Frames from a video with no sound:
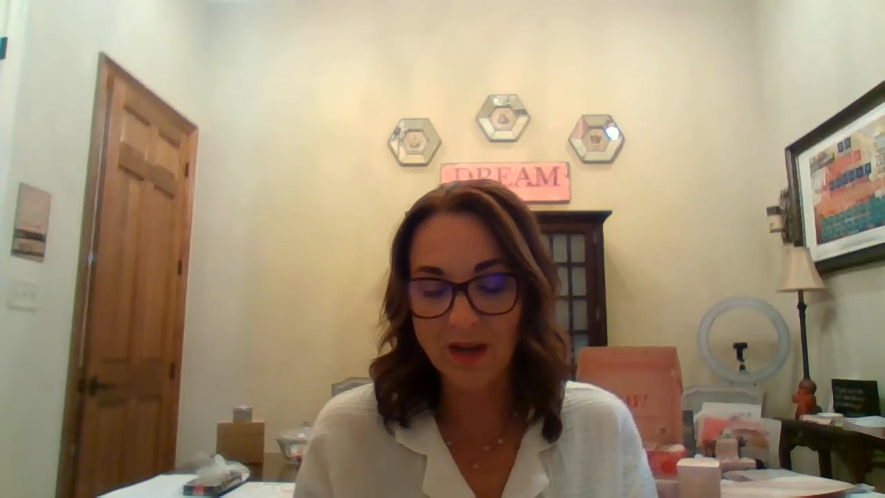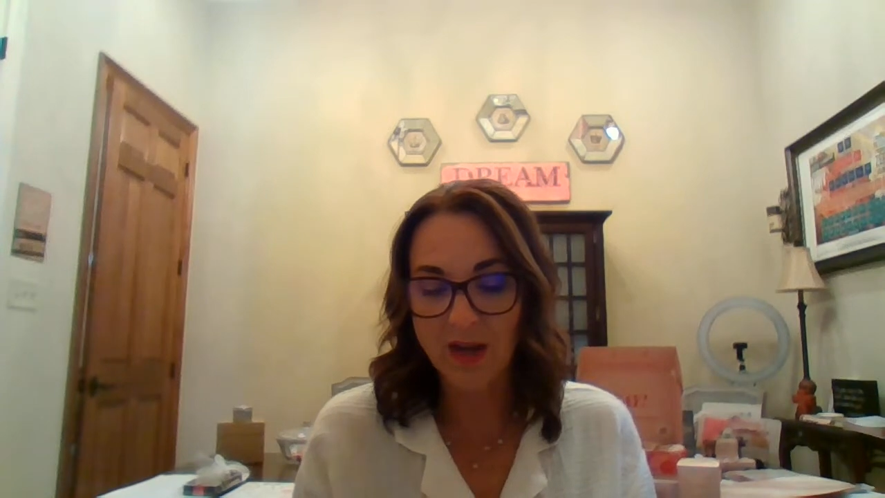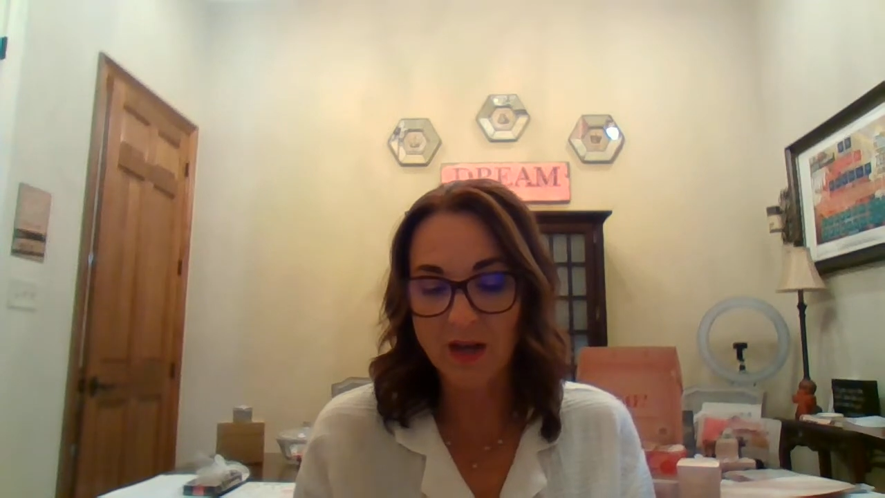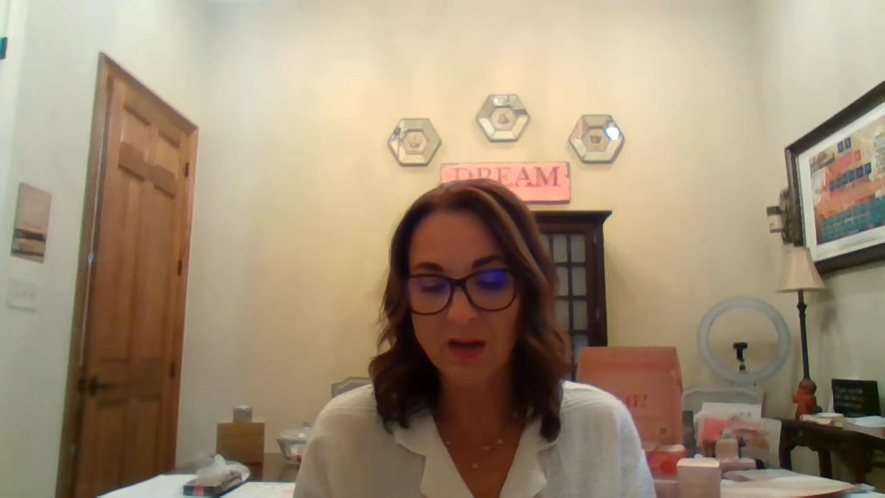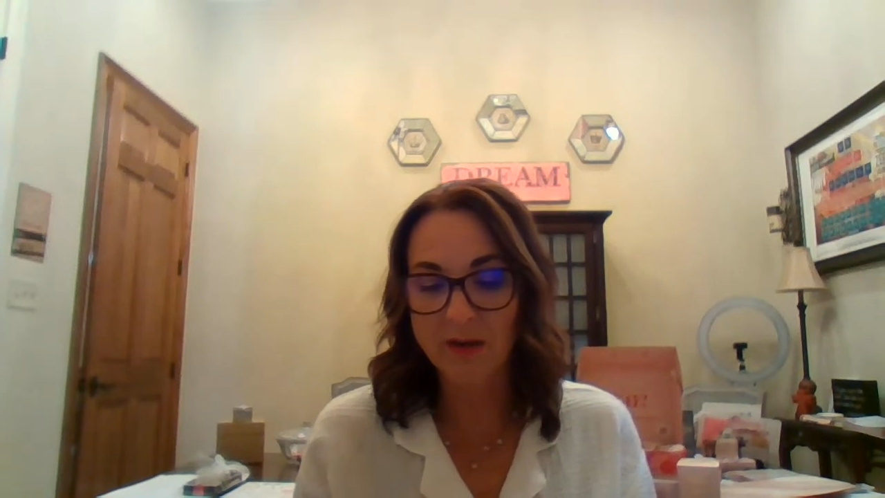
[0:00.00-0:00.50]

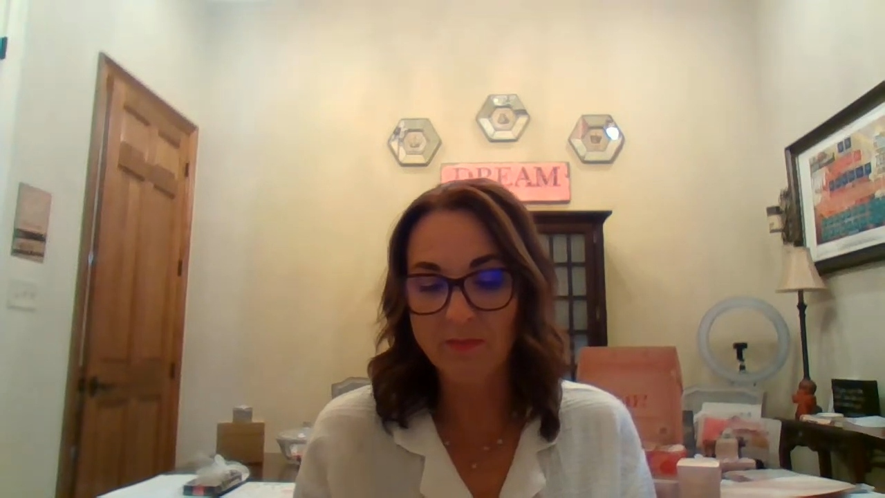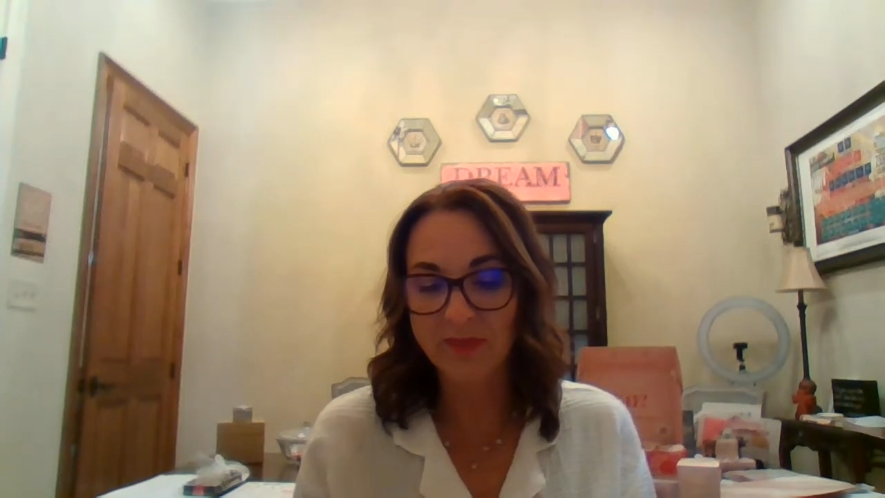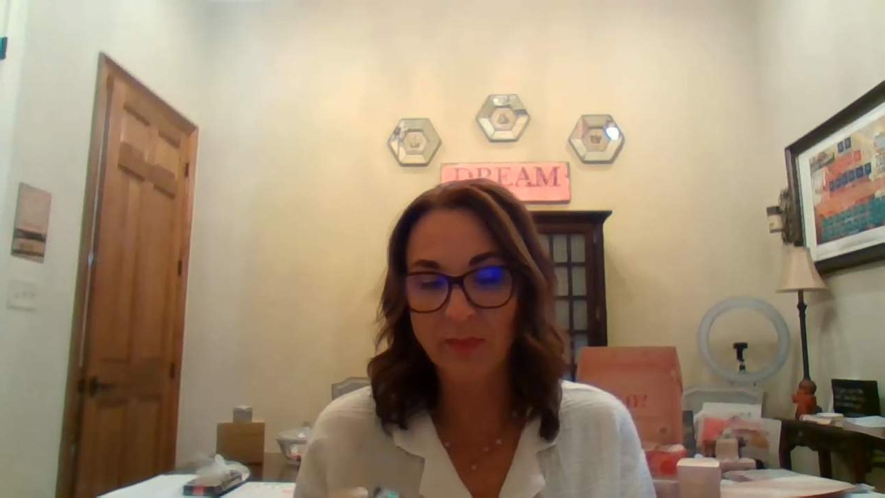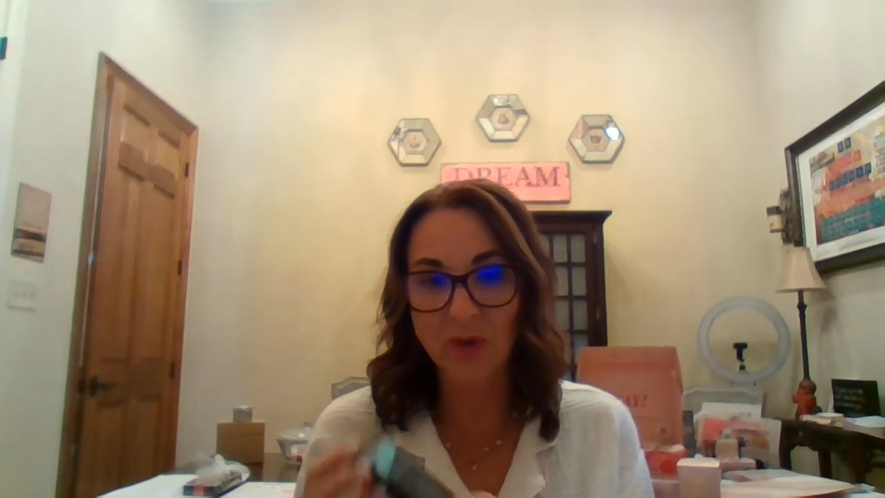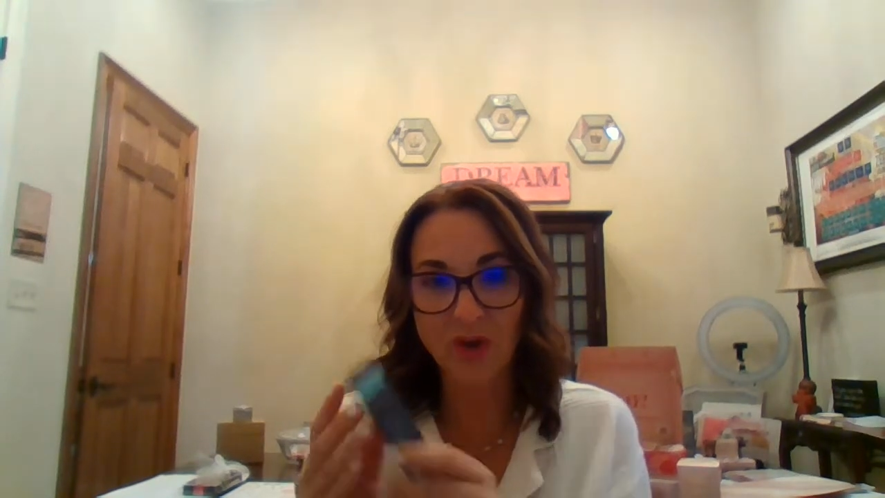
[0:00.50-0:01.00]

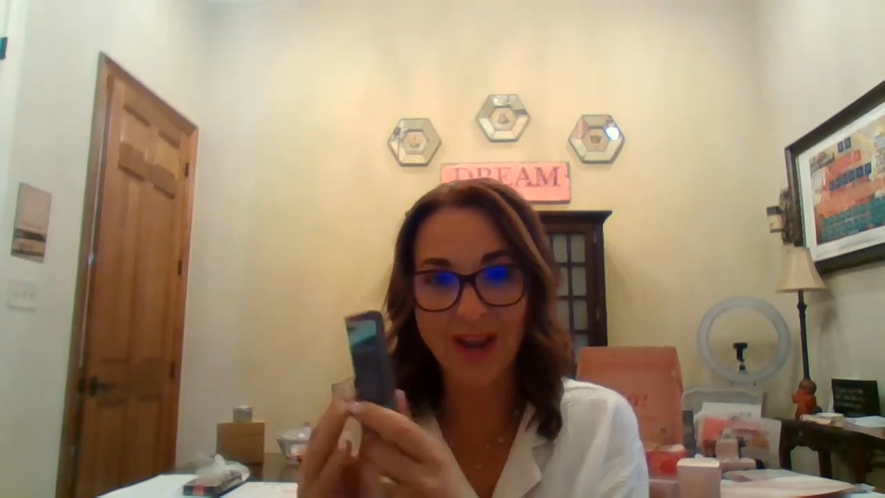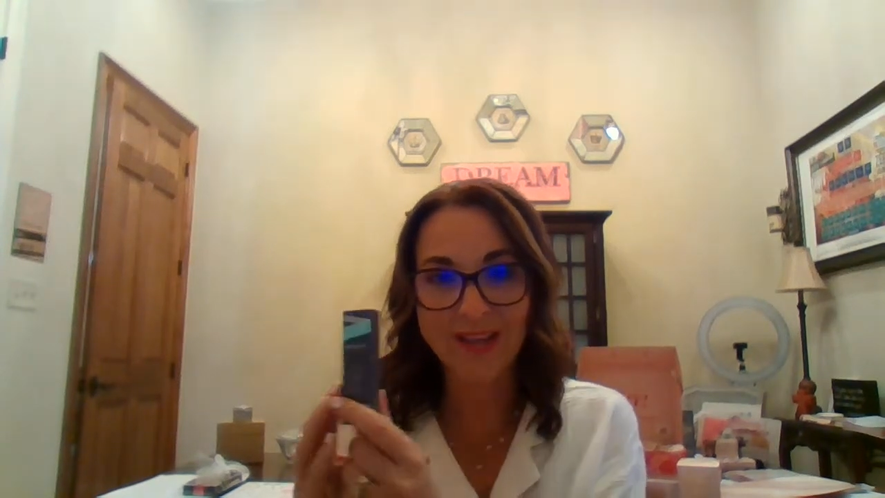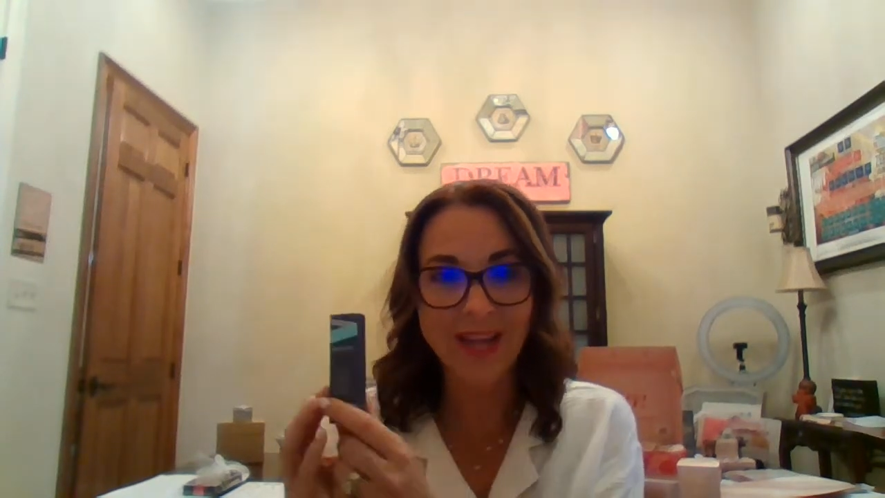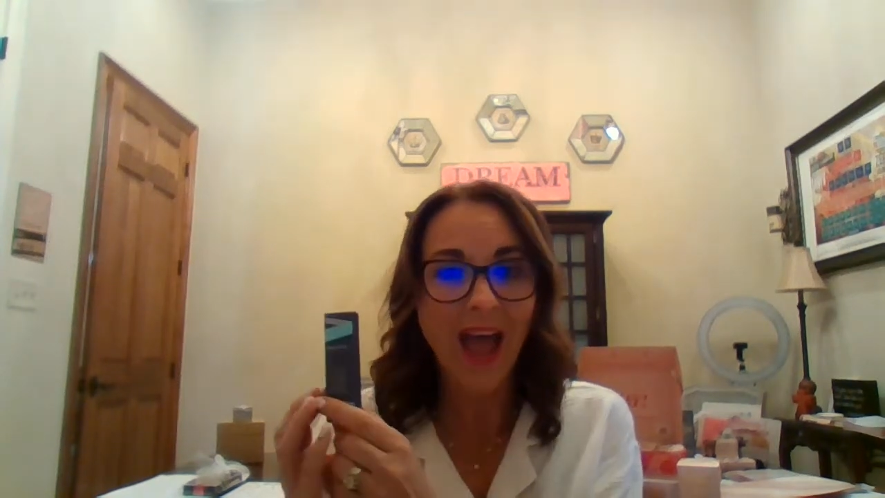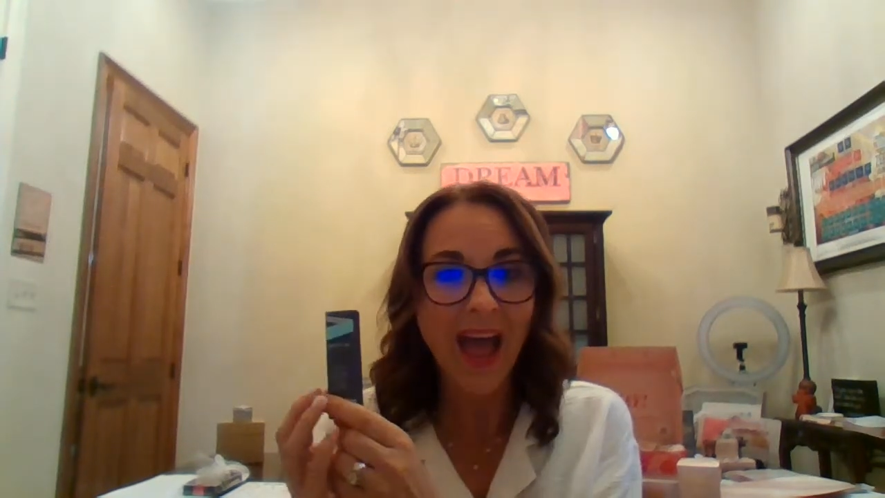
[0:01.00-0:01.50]
something great
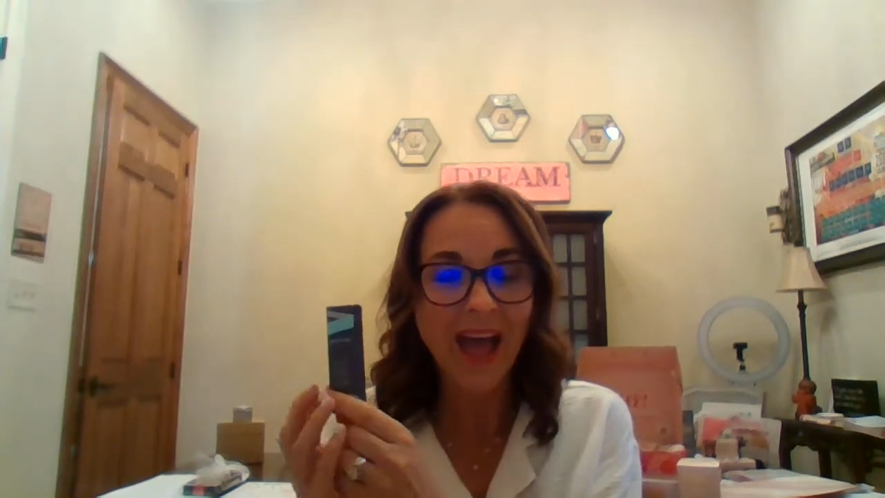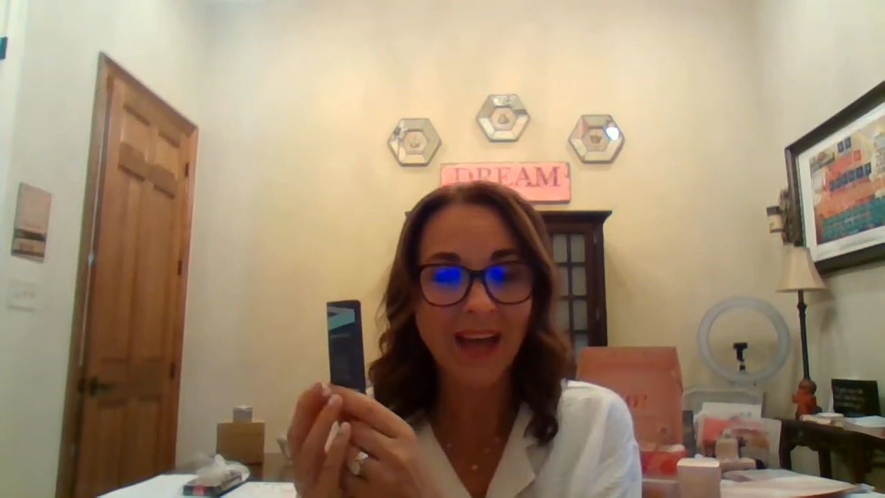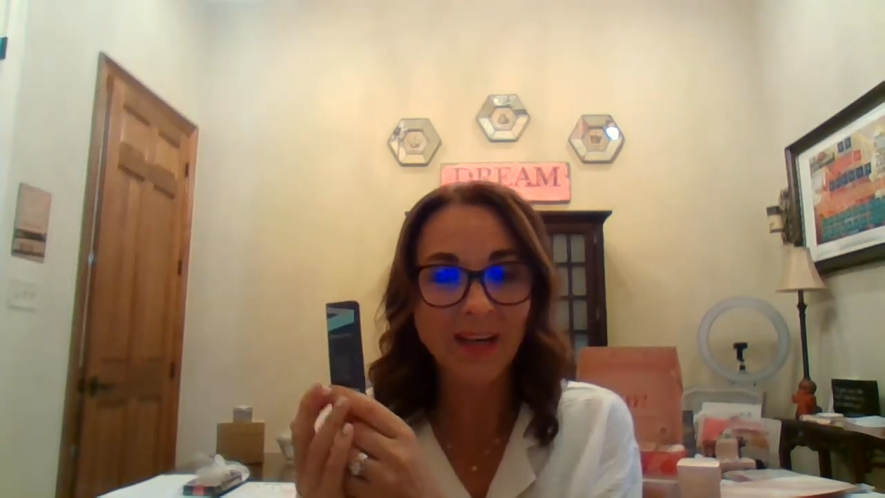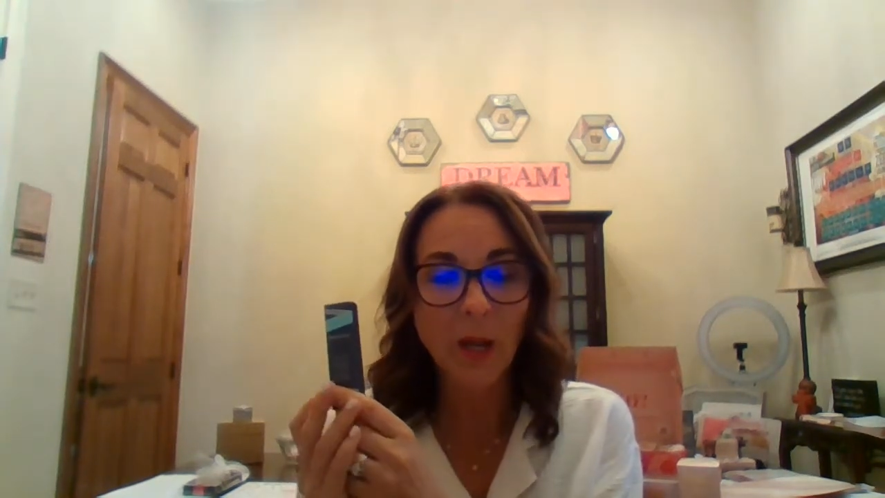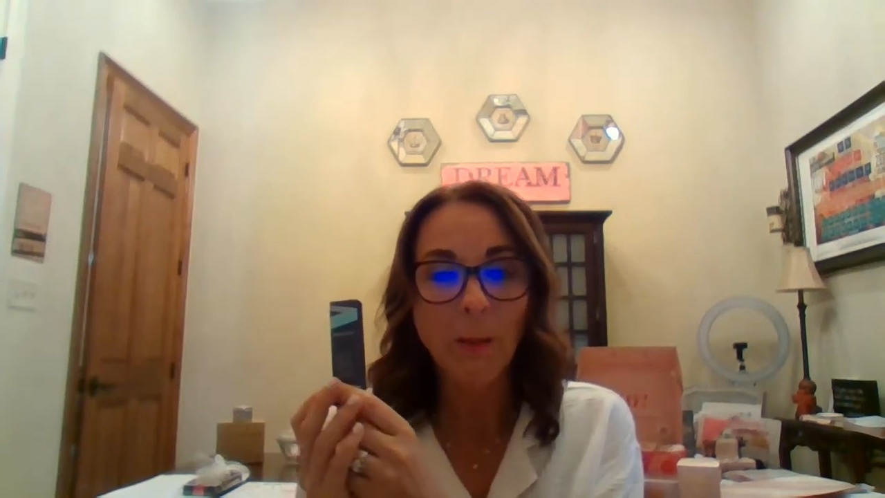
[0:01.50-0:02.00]
to
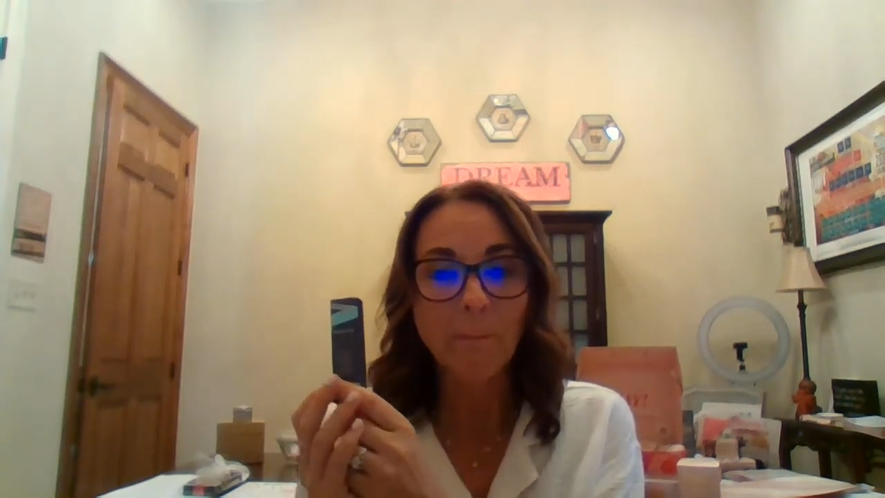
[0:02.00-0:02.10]
add,